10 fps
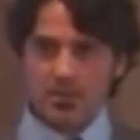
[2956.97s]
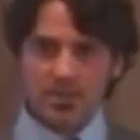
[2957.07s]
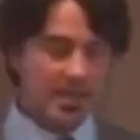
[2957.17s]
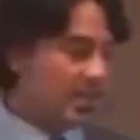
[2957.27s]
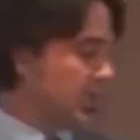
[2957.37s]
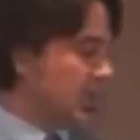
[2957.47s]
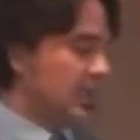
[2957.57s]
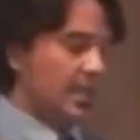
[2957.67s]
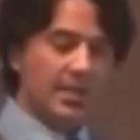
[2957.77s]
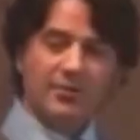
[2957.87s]
Okay?
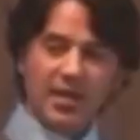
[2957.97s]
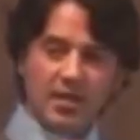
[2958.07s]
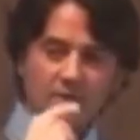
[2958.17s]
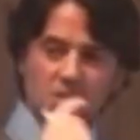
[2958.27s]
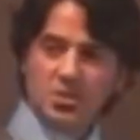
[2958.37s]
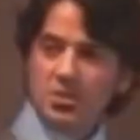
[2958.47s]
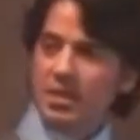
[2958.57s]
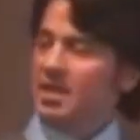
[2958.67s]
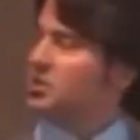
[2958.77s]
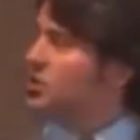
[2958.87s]
He found it
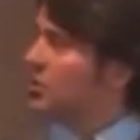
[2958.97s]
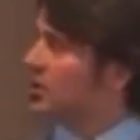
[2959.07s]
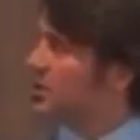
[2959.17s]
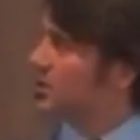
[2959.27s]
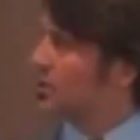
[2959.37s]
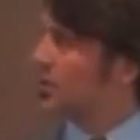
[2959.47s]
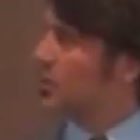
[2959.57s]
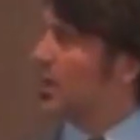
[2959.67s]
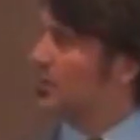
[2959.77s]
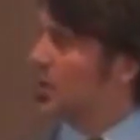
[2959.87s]
took a 230
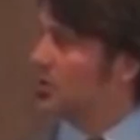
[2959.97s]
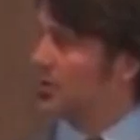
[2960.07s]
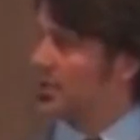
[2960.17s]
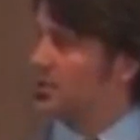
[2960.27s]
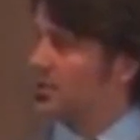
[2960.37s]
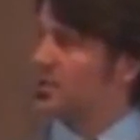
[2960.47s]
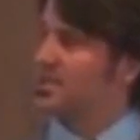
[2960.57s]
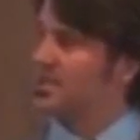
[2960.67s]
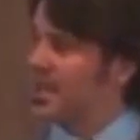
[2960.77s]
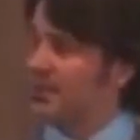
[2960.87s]
watt motor. It took
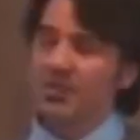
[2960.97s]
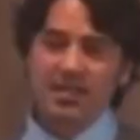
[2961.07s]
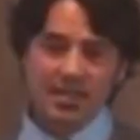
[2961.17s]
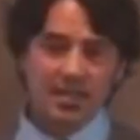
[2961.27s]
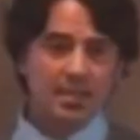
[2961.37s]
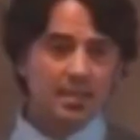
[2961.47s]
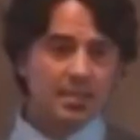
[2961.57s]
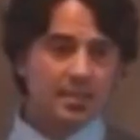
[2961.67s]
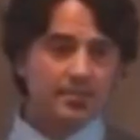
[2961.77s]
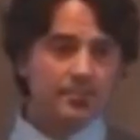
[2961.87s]
7
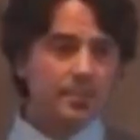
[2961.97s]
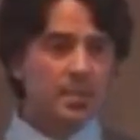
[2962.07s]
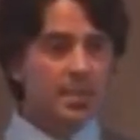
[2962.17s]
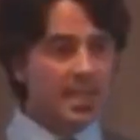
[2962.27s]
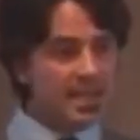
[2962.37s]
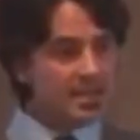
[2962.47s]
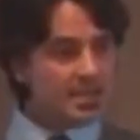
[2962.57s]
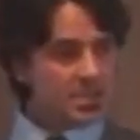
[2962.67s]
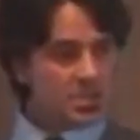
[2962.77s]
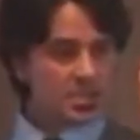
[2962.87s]

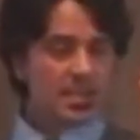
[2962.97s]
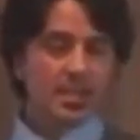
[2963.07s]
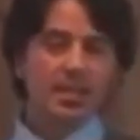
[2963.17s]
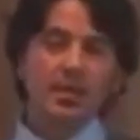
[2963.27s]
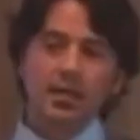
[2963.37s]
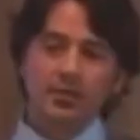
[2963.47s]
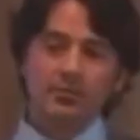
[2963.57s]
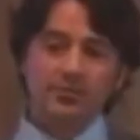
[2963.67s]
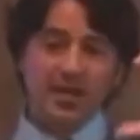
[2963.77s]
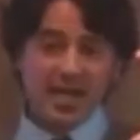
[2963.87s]
1/8-inch thick,
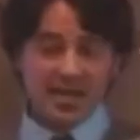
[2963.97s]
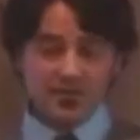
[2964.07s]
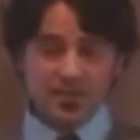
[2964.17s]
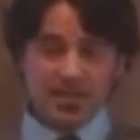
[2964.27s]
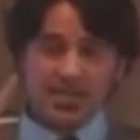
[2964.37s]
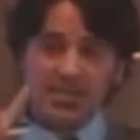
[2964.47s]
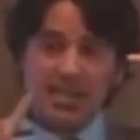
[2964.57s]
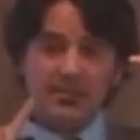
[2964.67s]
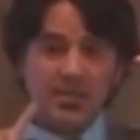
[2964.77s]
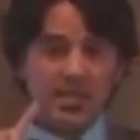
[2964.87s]
5 by
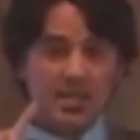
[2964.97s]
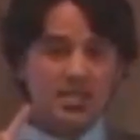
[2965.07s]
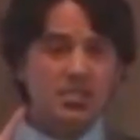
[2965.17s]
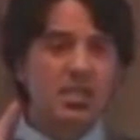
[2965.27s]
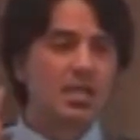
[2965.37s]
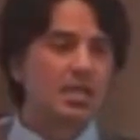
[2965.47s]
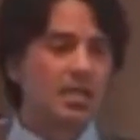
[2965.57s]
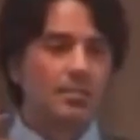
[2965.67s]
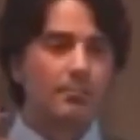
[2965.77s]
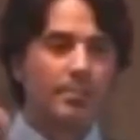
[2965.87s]
7 inch
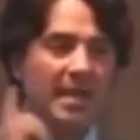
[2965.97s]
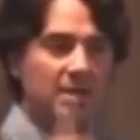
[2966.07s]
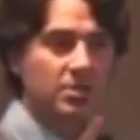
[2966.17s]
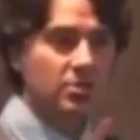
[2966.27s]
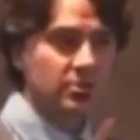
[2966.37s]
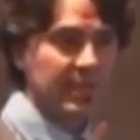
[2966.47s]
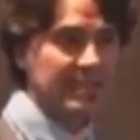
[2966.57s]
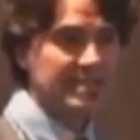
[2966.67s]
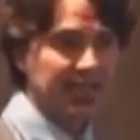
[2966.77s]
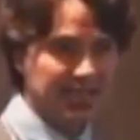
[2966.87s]
medical
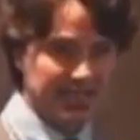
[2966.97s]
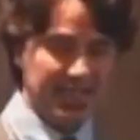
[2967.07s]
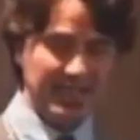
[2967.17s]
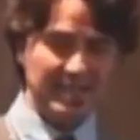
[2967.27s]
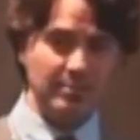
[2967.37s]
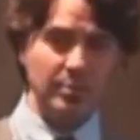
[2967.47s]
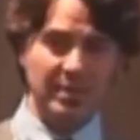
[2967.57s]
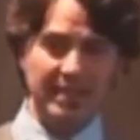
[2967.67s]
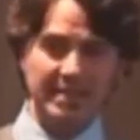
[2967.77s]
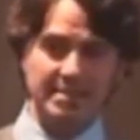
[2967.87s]
grade titanium
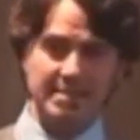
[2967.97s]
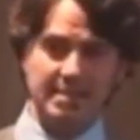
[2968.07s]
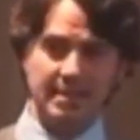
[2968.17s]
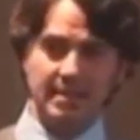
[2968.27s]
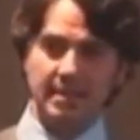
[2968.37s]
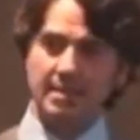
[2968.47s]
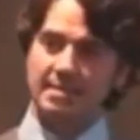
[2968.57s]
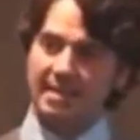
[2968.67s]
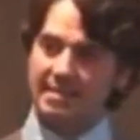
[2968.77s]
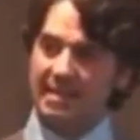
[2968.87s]
plates.
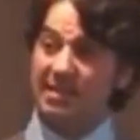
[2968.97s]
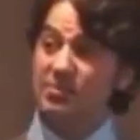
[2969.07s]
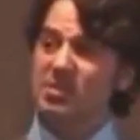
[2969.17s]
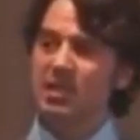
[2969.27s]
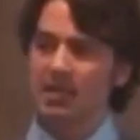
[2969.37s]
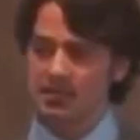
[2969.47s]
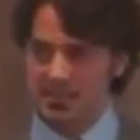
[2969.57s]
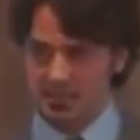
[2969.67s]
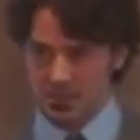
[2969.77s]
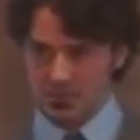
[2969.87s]
Titanium's
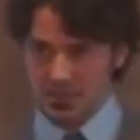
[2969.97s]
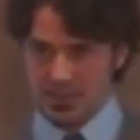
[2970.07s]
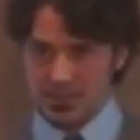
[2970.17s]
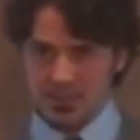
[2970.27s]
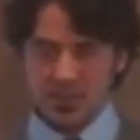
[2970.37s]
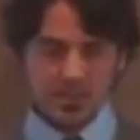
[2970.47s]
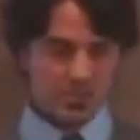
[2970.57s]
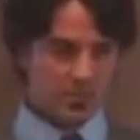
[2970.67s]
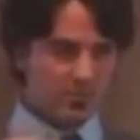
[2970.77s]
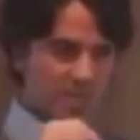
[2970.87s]
toxic to us.
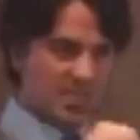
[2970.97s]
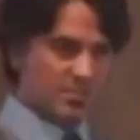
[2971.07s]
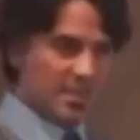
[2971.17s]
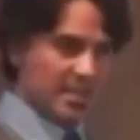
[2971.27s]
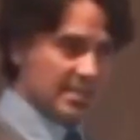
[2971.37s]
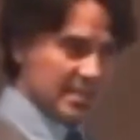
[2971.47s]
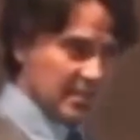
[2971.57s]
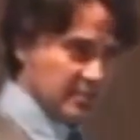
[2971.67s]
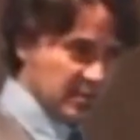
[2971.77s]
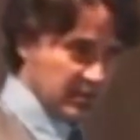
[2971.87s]
So it must be
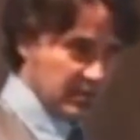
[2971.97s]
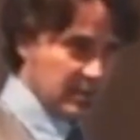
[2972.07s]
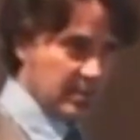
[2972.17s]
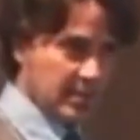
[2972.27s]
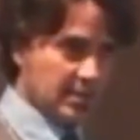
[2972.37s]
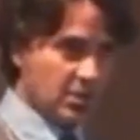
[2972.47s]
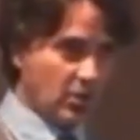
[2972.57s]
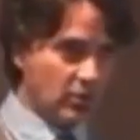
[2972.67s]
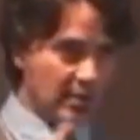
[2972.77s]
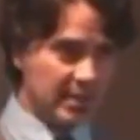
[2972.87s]
dipped and
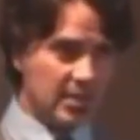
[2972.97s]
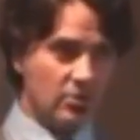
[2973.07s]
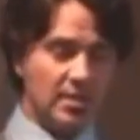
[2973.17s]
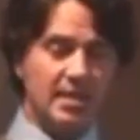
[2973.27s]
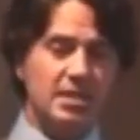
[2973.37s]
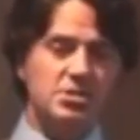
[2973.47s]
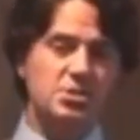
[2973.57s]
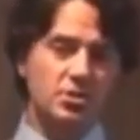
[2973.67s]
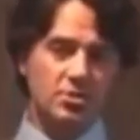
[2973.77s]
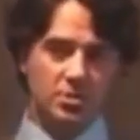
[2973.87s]
totally coated in
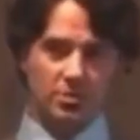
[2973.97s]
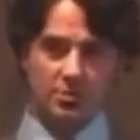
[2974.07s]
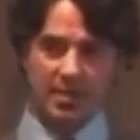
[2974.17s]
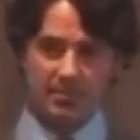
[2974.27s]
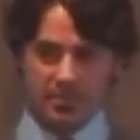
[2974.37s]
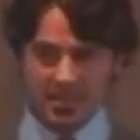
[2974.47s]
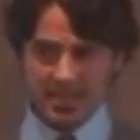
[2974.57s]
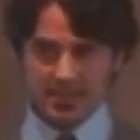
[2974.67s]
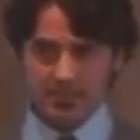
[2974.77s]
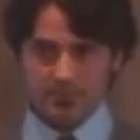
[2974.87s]
surgical grade
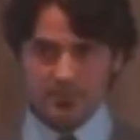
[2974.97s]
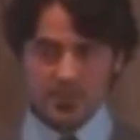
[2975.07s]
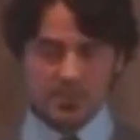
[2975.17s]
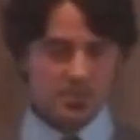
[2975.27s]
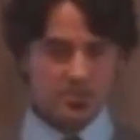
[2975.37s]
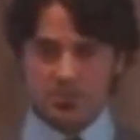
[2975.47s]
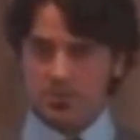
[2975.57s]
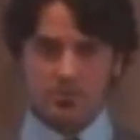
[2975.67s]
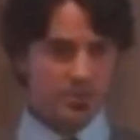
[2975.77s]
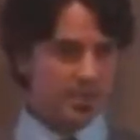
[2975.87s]
platinum.
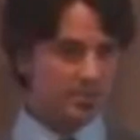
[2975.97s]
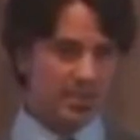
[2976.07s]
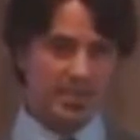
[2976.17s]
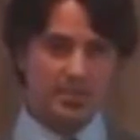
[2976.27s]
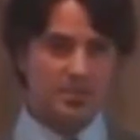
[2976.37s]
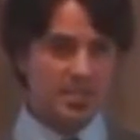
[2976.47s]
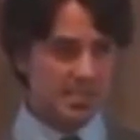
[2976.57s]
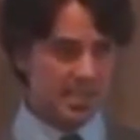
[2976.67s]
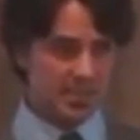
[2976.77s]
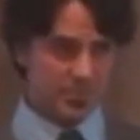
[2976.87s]
Surgical grade platinum
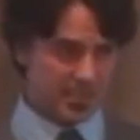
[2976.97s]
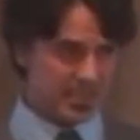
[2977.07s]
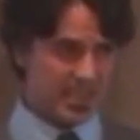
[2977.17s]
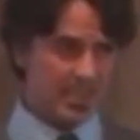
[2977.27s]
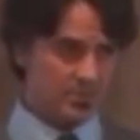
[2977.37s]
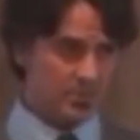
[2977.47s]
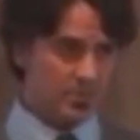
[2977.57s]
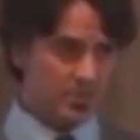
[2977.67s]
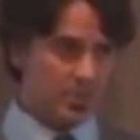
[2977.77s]
does not break down.